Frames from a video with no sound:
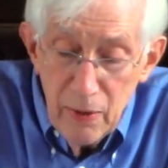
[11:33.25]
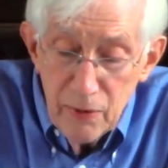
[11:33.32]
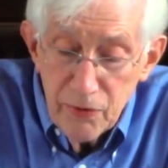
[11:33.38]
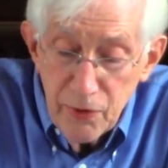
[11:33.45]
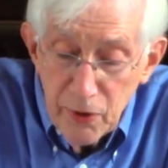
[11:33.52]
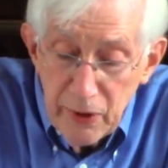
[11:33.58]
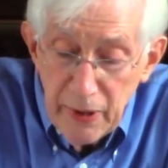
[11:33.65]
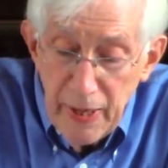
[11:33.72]

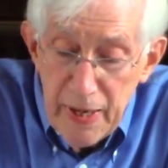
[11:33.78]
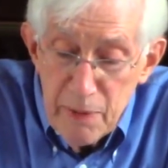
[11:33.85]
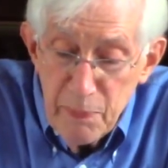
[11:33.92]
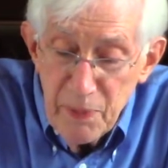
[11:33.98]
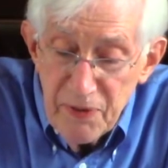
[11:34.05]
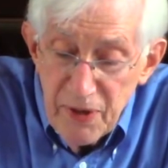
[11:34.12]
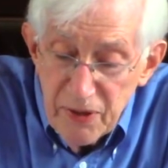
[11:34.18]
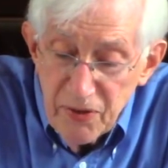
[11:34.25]
circulated
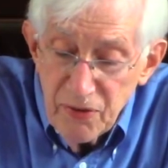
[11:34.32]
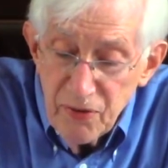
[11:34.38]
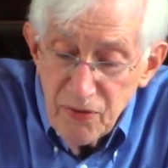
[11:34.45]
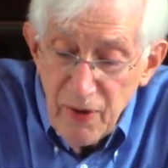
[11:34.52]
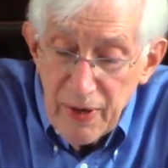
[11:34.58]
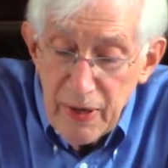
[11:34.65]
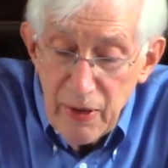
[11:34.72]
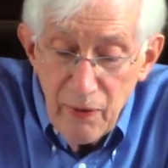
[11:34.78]
petitions
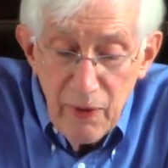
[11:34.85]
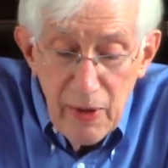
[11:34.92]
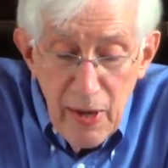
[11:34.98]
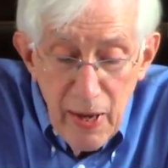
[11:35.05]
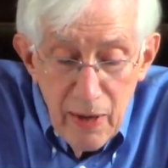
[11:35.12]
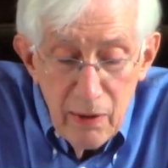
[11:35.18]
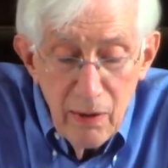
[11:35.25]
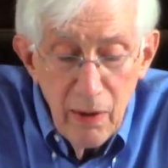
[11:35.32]
that in the
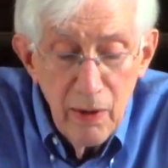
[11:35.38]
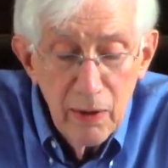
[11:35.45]
end